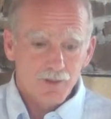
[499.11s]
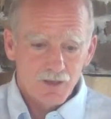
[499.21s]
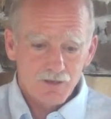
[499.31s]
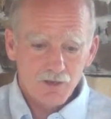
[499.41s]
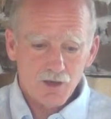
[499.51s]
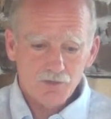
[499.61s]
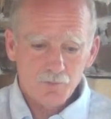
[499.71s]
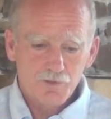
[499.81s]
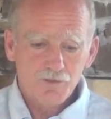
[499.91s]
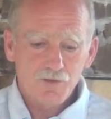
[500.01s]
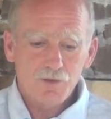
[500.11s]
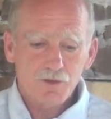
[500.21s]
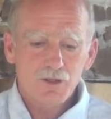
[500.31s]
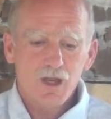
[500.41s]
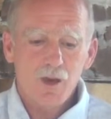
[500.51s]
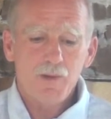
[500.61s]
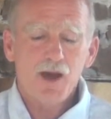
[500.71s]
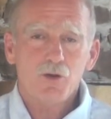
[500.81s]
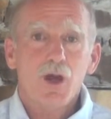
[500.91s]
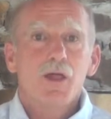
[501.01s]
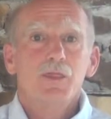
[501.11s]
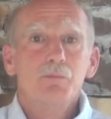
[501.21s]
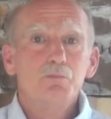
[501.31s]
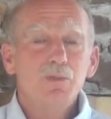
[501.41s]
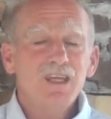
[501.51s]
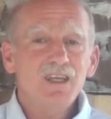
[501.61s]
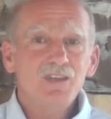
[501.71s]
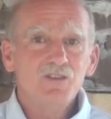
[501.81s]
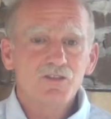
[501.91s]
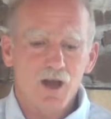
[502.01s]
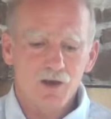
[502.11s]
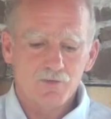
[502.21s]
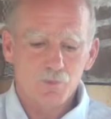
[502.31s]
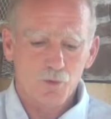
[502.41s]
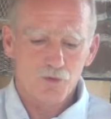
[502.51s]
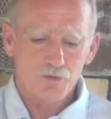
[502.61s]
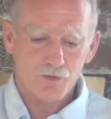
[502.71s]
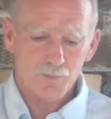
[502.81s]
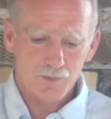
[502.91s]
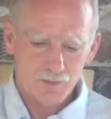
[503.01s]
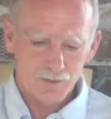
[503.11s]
and talk specifically about the means of worship.